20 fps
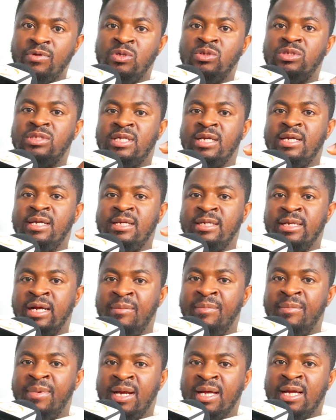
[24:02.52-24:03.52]
you stay in
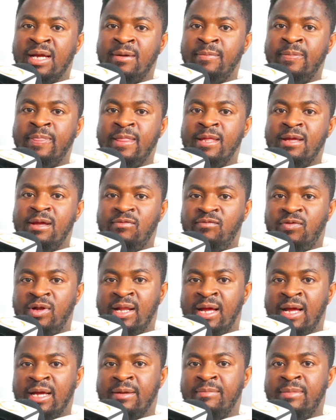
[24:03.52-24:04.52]
America for
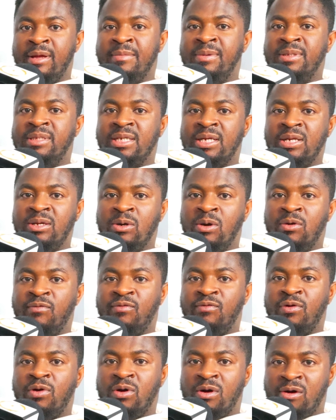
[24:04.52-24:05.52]
like maybe 3 or
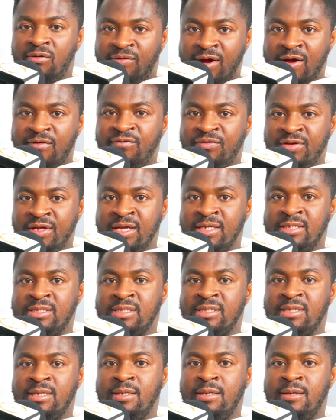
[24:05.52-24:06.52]
4 or 5
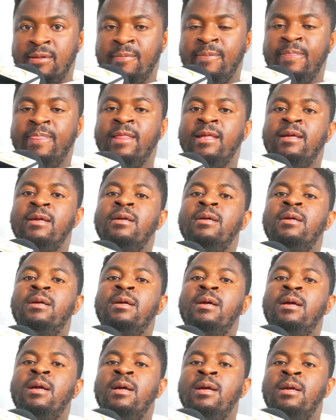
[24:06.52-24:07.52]
years.
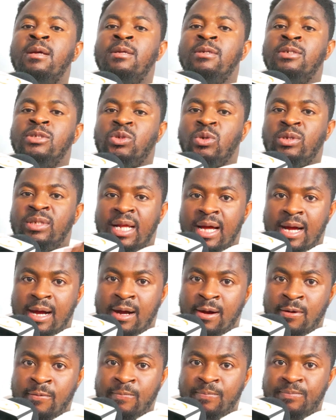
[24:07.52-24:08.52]
So
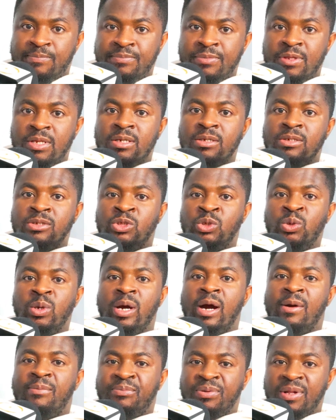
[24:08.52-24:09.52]
now you
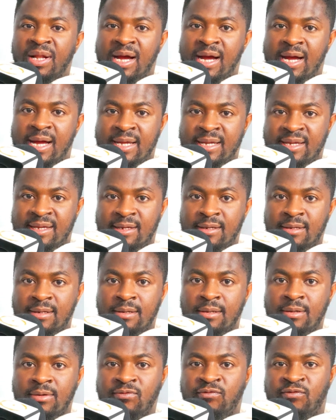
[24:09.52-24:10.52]
apply
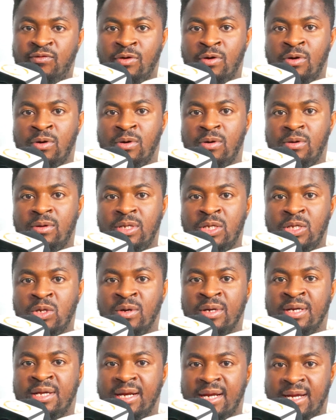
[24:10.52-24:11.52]
for
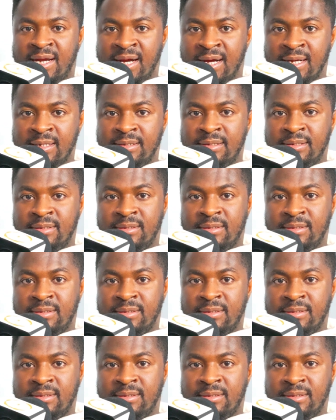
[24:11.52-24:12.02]
your green card.